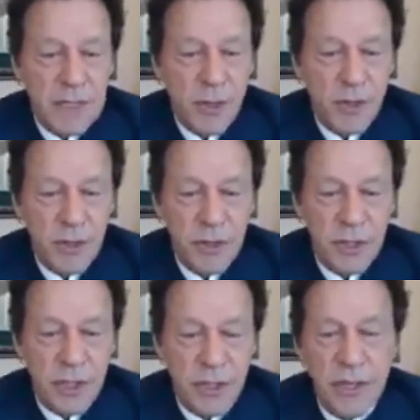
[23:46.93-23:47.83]
You
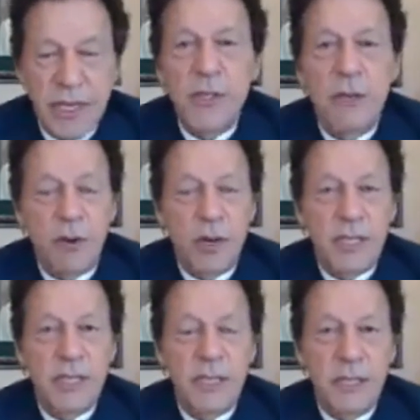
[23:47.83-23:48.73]
should raise your
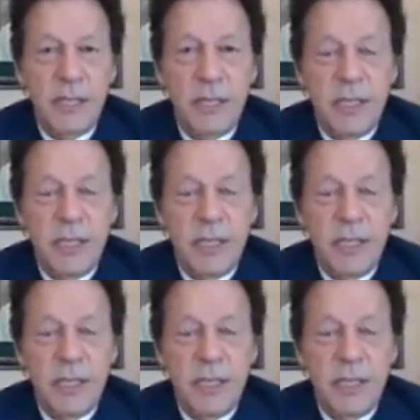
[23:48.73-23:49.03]
voices.